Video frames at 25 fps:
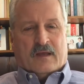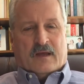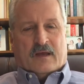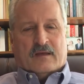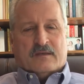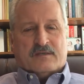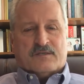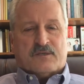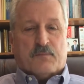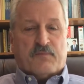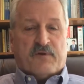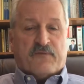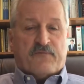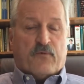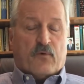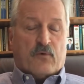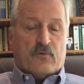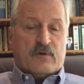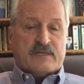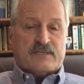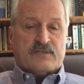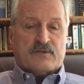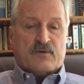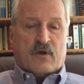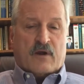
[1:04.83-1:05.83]
So before
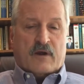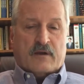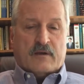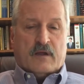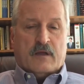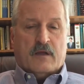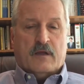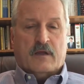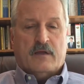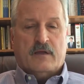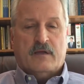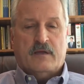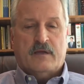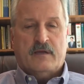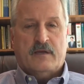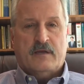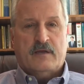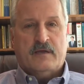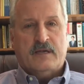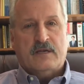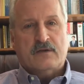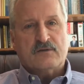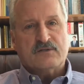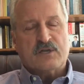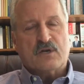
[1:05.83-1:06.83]
we start,
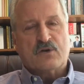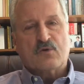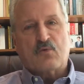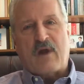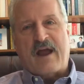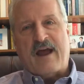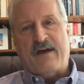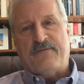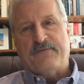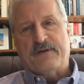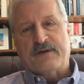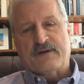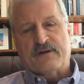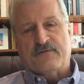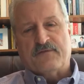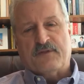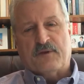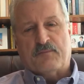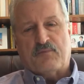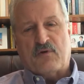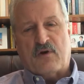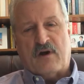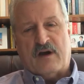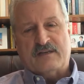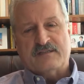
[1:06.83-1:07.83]
here's a graphic of
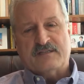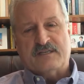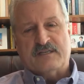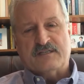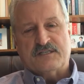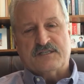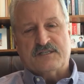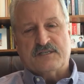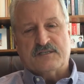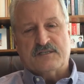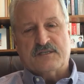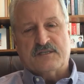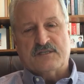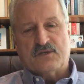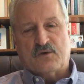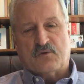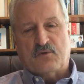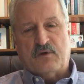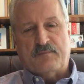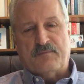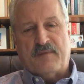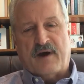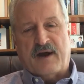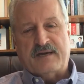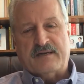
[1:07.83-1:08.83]
the process just as a
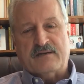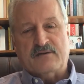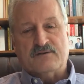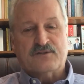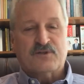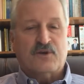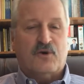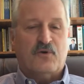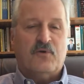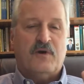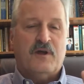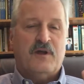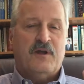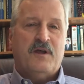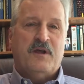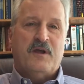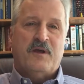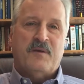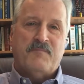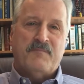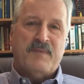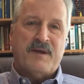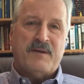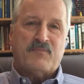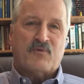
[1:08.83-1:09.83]
reminder. So
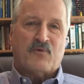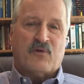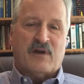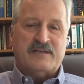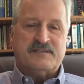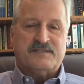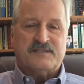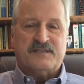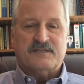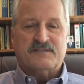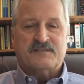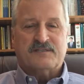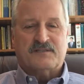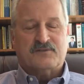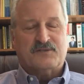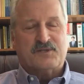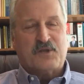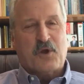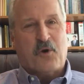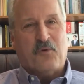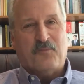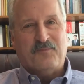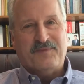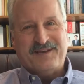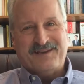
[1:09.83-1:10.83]
memorize this, so
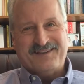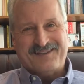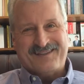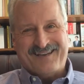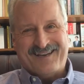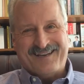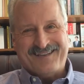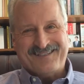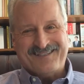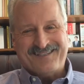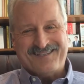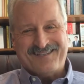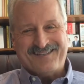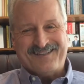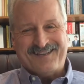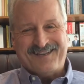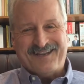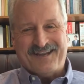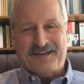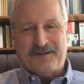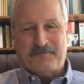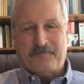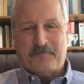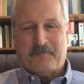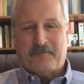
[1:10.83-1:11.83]
don't be a test at
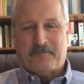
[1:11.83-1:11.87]
the end.